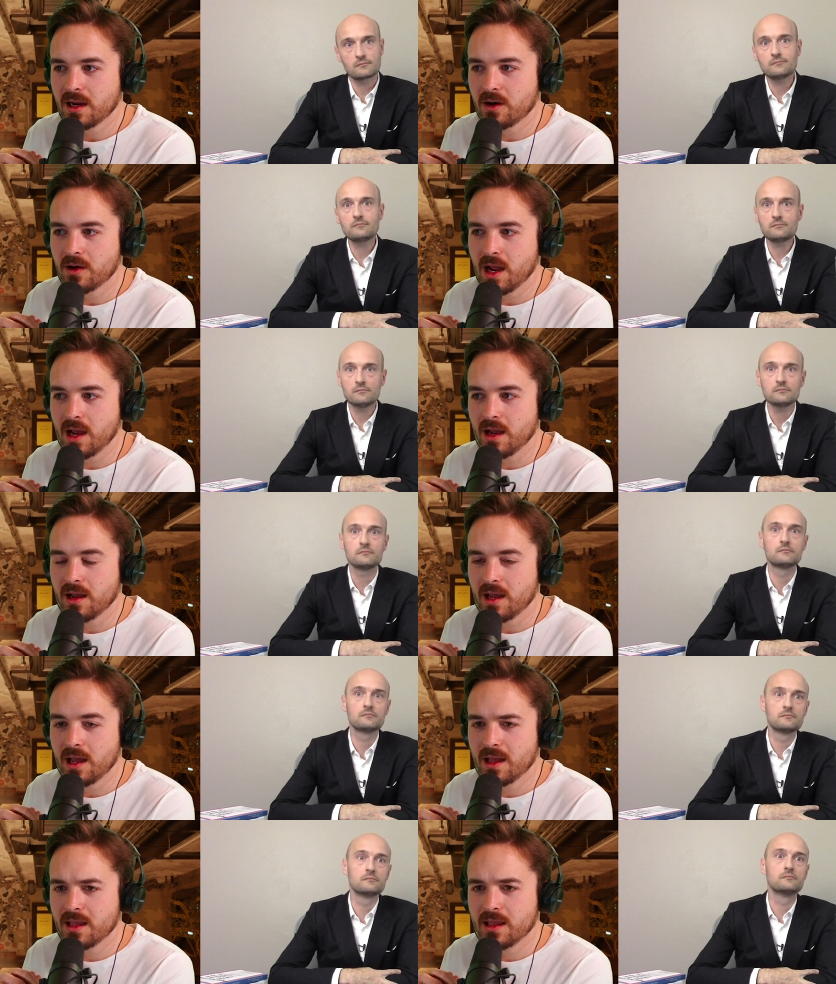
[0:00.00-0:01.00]
Speaker 1: or, uh,
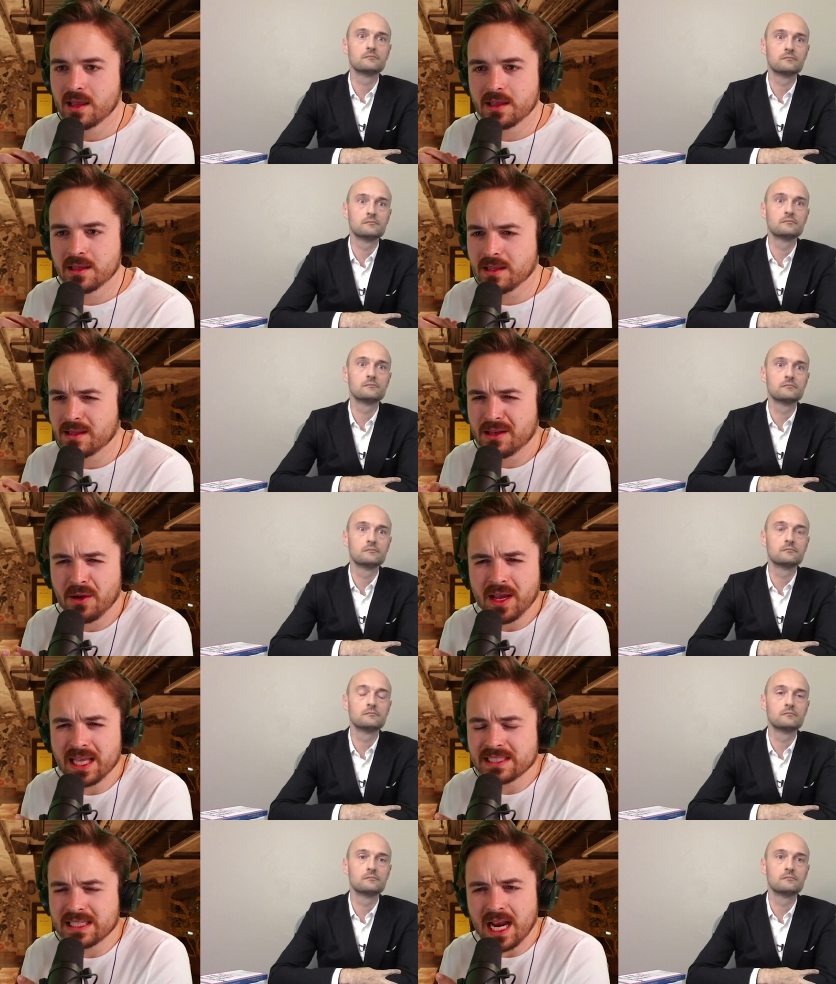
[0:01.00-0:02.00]
you know,
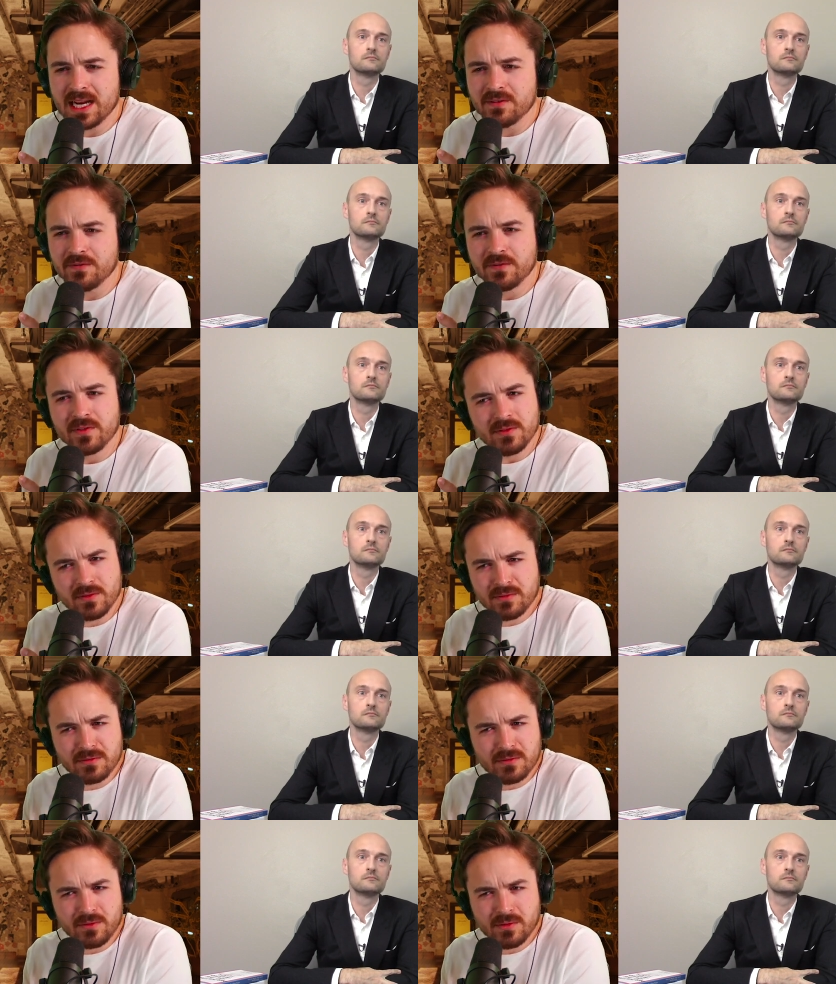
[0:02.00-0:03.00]
it's kind of,
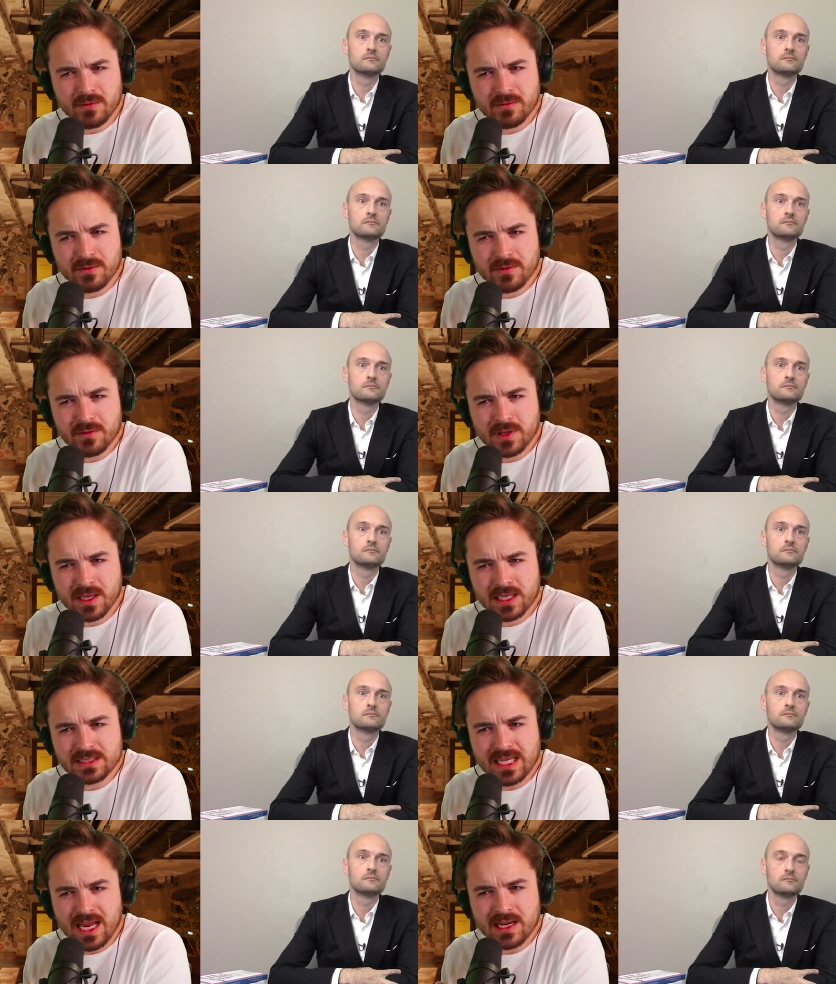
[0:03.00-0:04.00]

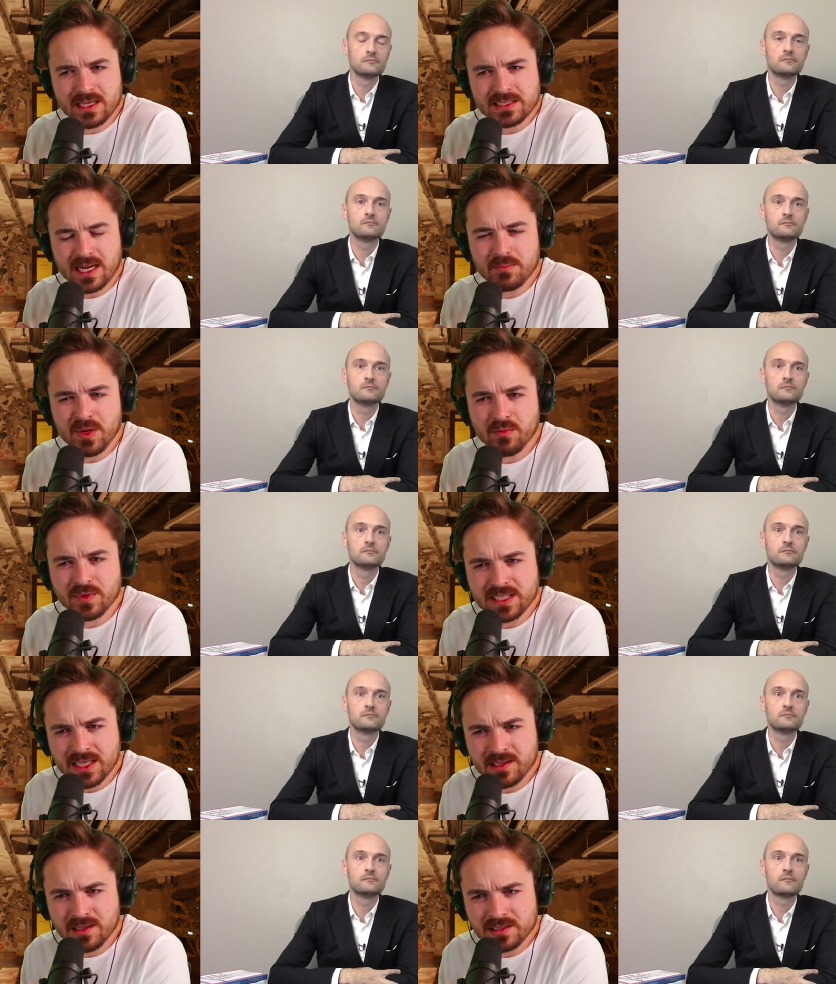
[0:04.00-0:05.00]
is that, is that a bit
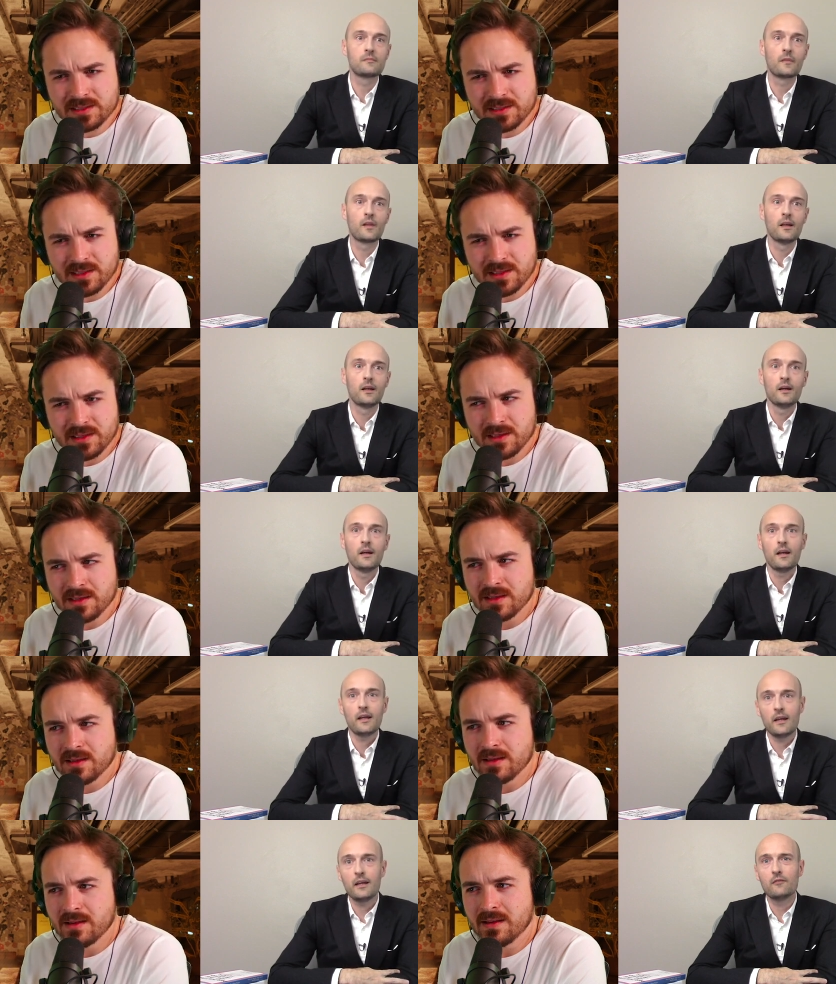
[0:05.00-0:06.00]
ridiculous?
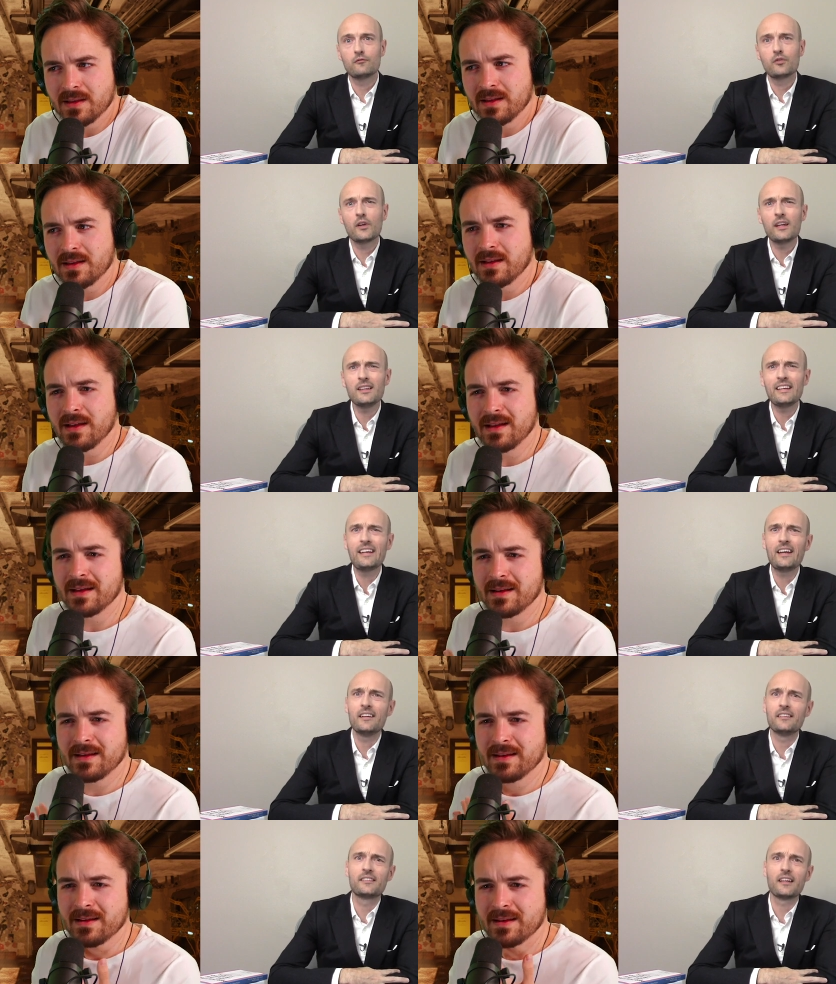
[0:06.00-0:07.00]
Speaker 2: It really
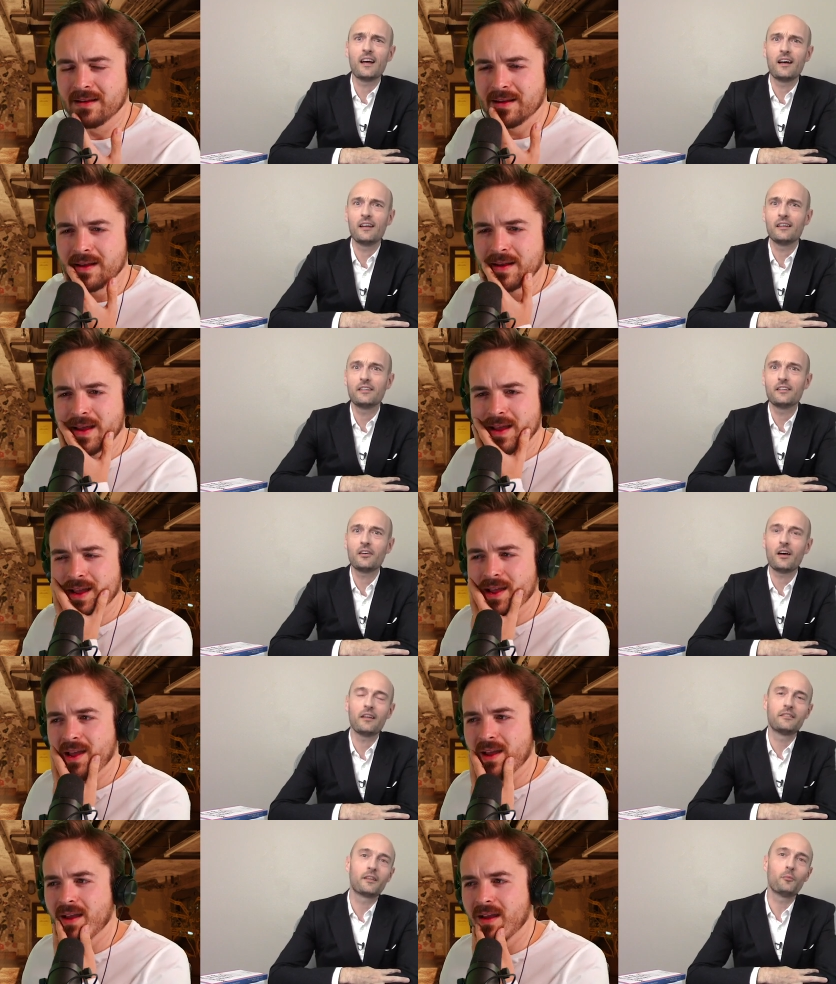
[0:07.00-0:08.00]
is. Uh, you know,
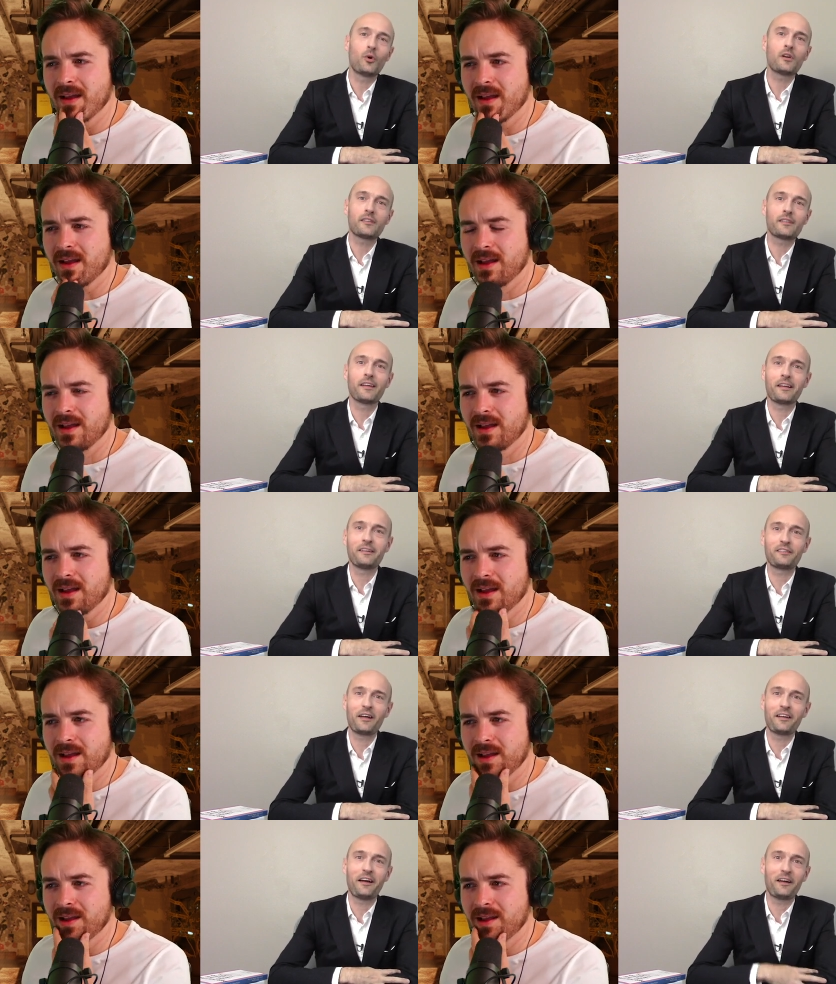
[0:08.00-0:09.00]
I, the worst thing is
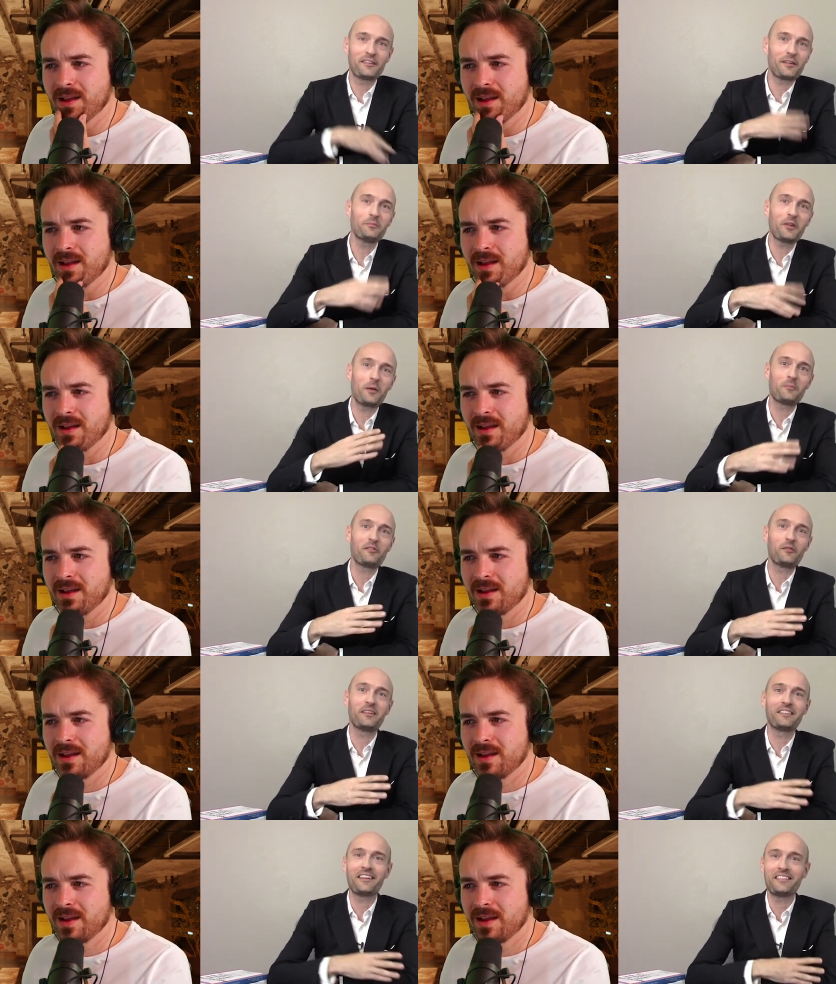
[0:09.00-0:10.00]
I, I sometimes
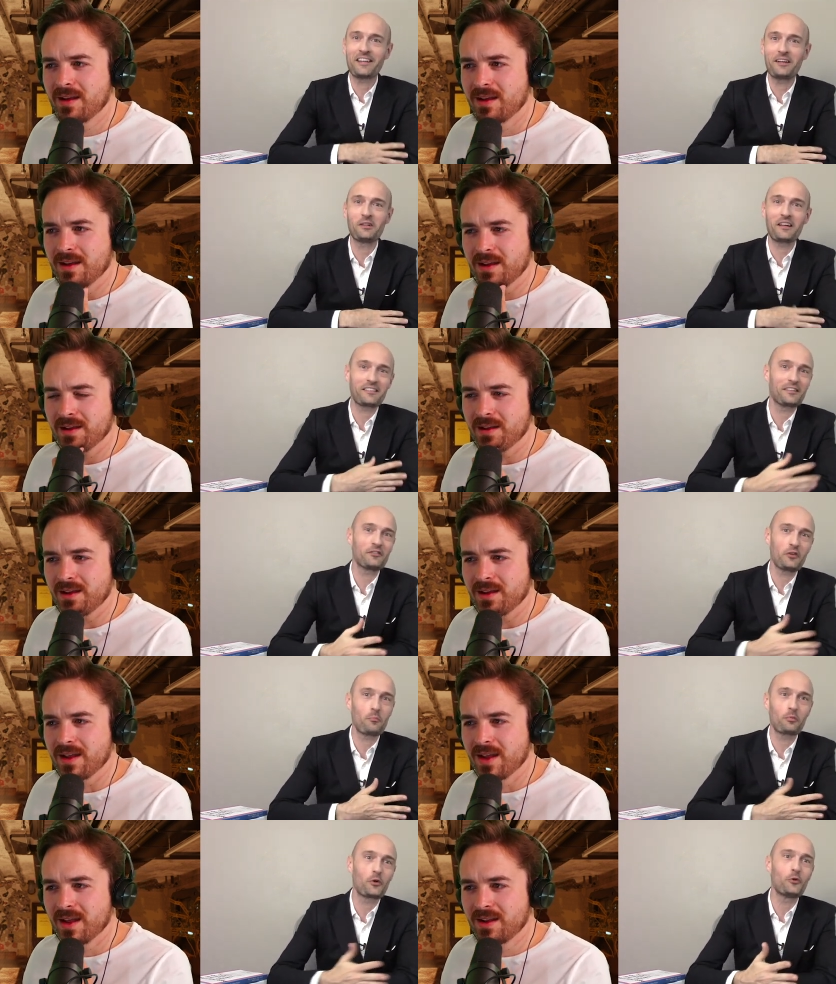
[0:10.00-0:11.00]
feel that I sound like such a
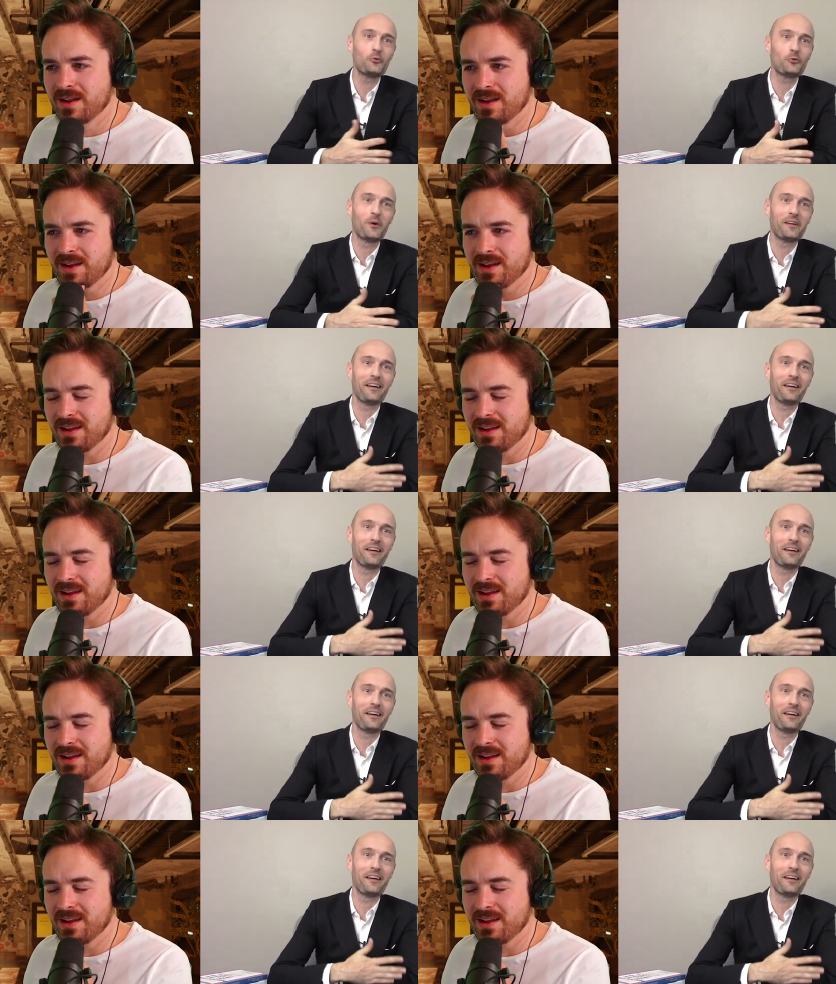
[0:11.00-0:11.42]
prude when